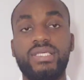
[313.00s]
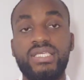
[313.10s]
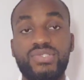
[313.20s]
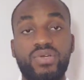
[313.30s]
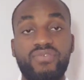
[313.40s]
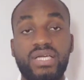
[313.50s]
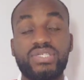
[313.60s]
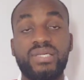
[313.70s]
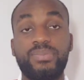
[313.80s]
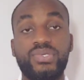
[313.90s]
instead of
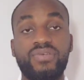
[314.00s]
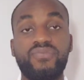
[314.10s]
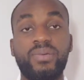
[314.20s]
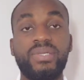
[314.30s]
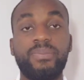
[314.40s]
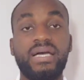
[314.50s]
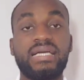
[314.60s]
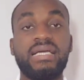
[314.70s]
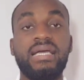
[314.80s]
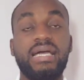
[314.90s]
actually building from the
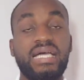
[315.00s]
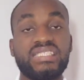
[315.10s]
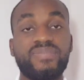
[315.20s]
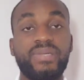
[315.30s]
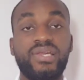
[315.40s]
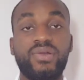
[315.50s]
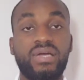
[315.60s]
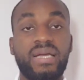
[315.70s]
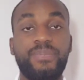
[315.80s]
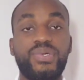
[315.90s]
back and spend
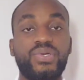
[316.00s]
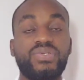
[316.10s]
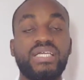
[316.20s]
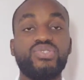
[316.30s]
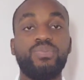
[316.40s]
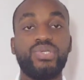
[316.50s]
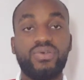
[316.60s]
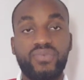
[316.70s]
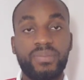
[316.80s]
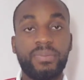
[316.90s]
longer period trying to build
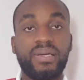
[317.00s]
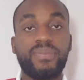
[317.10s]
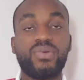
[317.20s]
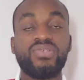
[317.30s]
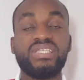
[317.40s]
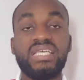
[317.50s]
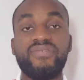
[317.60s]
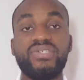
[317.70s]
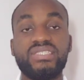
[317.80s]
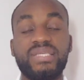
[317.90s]
up from the back, because
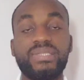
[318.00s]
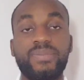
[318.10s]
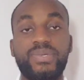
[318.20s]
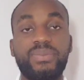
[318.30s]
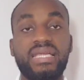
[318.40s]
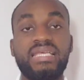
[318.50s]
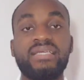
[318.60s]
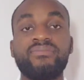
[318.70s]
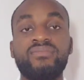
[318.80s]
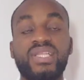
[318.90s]
every team in the Premier
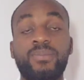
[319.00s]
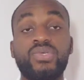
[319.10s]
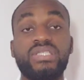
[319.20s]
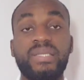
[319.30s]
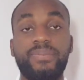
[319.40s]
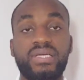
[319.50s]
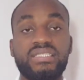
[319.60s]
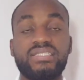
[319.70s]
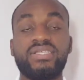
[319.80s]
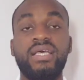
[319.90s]
League mostly
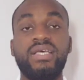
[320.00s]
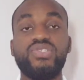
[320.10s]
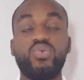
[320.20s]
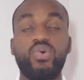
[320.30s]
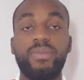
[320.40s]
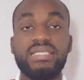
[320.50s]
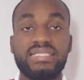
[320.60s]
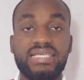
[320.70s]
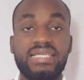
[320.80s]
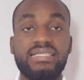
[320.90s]
presses. So what
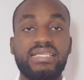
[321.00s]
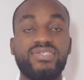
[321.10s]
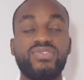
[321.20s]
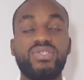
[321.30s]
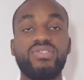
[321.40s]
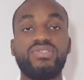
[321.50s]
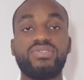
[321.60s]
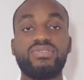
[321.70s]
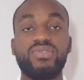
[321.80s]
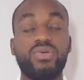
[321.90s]
Manchester United
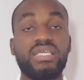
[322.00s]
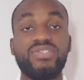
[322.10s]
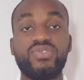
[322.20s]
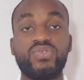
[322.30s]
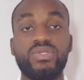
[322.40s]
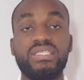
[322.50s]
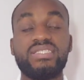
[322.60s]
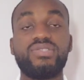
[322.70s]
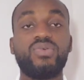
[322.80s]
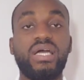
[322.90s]
is looking to do
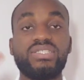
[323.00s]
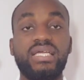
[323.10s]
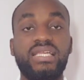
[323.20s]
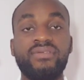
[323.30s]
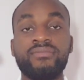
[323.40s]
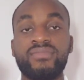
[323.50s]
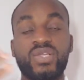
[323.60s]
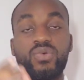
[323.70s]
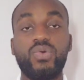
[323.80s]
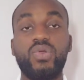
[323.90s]
is to actually
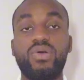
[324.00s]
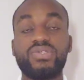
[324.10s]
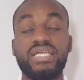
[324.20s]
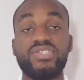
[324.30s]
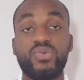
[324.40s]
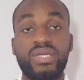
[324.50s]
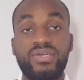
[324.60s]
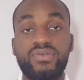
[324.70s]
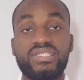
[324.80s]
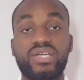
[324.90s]
go long, try to
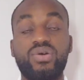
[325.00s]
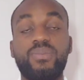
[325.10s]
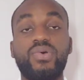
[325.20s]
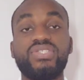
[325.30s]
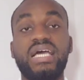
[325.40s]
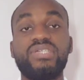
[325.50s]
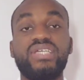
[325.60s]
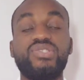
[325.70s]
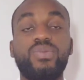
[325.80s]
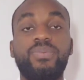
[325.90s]
win those second balls and
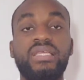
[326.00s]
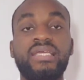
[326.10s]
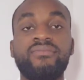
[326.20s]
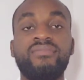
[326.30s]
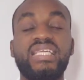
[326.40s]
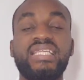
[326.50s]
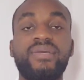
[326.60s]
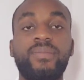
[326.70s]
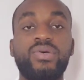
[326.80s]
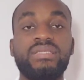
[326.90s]
try to play in
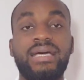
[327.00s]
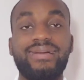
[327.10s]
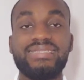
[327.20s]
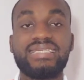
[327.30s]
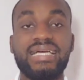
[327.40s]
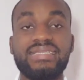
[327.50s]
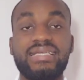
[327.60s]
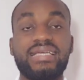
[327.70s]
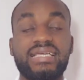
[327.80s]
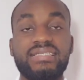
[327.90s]
a more direct
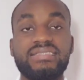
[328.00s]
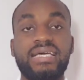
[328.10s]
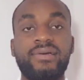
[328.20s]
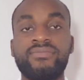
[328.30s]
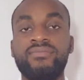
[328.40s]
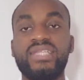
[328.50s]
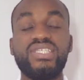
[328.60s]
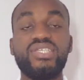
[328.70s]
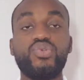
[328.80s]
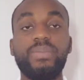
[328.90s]
counter-attacking style.
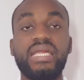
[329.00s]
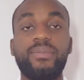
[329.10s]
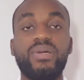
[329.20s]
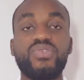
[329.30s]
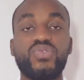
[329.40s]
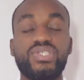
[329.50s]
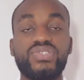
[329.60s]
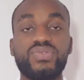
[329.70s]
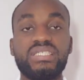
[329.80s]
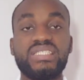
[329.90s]
Since Ruben Amorim
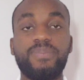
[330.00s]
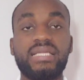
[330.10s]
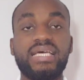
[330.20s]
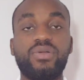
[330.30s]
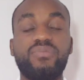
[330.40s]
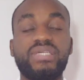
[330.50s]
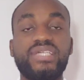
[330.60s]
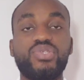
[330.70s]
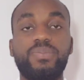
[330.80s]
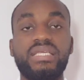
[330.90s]
switched to this pattern of
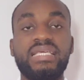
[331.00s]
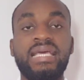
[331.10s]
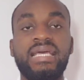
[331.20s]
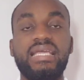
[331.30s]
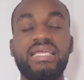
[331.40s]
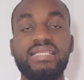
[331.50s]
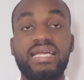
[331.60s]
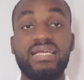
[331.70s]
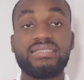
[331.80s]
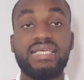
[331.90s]
trying to play a
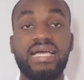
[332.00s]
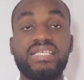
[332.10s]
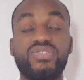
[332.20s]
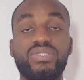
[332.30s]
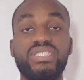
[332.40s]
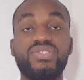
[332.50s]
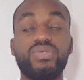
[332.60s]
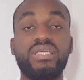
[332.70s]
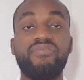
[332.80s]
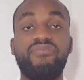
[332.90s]
direct style and switching
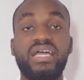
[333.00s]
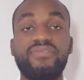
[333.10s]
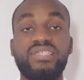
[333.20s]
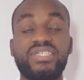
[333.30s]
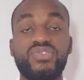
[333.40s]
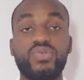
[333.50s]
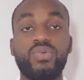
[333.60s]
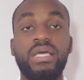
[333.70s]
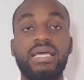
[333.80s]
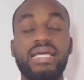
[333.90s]
to a
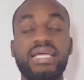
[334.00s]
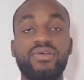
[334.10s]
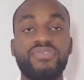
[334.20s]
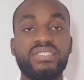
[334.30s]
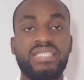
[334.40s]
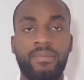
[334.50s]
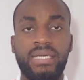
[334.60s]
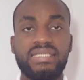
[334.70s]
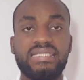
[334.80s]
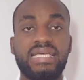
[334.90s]
5-3-2 kind of system,
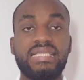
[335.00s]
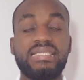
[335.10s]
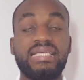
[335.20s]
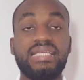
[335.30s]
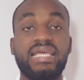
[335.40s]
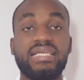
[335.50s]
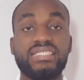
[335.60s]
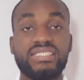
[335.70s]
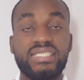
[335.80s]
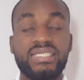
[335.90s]
Manchester United
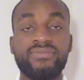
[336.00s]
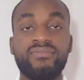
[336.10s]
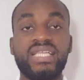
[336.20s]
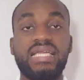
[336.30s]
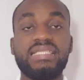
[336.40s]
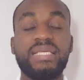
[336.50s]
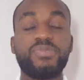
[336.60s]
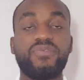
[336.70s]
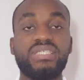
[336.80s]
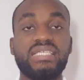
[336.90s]
XG and in
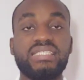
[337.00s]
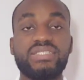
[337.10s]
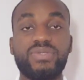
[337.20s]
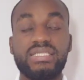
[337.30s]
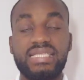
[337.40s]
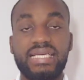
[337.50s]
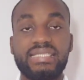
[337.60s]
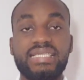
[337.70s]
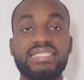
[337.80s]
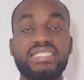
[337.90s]
terms of chances
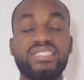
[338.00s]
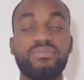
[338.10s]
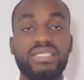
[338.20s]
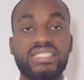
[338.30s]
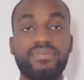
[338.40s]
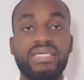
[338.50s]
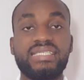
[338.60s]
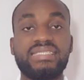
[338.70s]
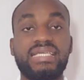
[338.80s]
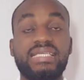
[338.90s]
created, chances missed,
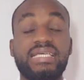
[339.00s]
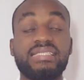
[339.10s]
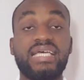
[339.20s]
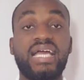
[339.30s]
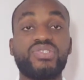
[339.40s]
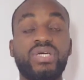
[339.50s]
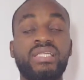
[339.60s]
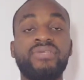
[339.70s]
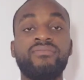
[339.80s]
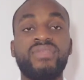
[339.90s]
Manchester United has
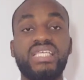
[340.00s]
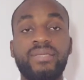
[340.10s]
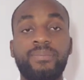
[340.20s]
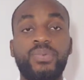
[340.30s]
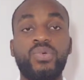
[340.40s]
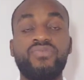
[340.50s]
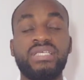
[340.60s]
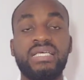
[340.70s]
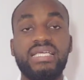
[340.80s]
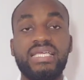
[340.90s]
actually
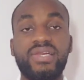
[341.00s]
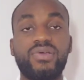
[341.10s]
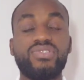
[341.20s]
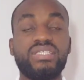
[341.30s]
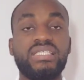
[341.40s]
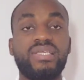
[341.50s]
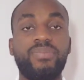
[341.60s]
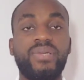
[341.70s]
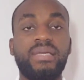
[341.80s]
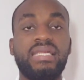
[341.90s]
improved a lot in the
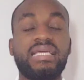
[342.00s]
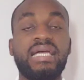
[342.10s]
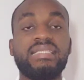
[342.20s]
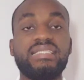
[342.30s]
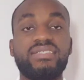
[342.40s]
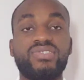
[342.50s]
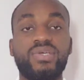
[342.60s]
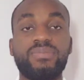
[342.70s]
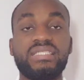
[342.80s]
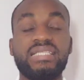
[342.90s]
Premier League, and this is
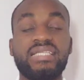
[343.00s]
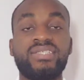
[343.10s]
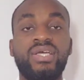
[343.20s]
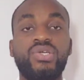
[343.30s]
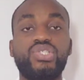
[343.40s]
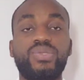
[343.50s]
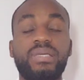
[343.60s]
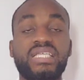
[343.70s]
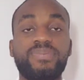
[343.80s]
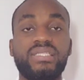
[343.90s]
something that you should
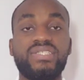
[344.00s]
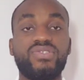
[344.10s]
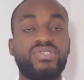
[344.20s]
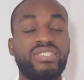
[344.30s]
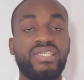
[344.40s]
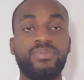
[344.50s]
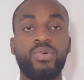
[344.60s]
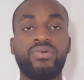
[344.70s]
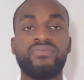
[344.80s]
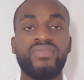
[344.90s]
be expecting to see
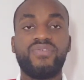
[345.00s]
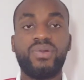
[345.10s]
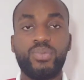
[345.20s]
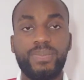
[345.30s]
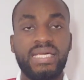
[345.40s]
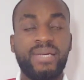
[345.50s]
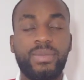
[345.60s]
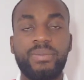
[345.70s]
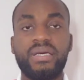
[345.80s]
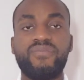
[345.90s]
more from Ruben
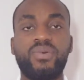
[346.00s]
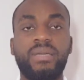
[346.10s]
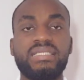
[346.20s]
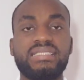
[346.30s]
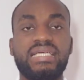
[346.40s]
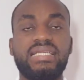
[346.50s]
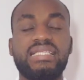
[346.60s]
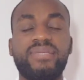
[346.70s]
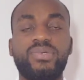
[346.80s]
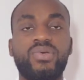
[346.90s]
Amorim and from Manchester
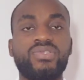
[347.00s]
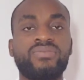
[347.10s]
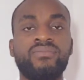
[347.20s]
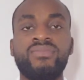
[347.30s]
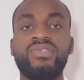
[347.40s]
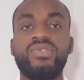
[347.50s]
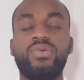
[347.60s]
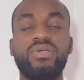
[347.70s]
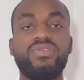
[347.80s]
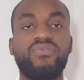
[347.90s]
United, because
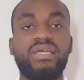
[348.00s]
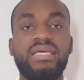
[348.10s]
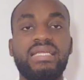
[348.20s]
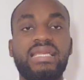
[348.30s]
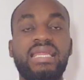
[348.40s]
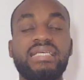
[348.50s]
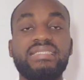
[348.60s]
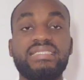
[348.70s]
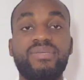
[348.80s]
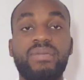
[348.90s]
you're going to find out that
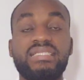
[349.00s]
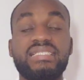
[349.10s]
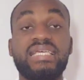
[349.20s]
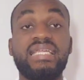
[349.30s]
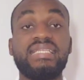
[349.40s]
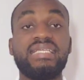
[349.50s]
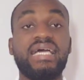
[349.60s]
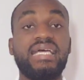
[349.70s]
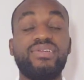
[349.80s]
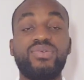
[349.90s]
last season Manchester United
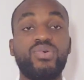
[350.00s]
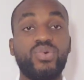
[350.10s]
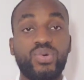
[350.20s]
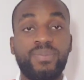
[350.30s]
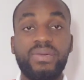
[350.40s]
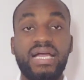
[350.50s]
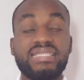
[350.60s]
had no hope.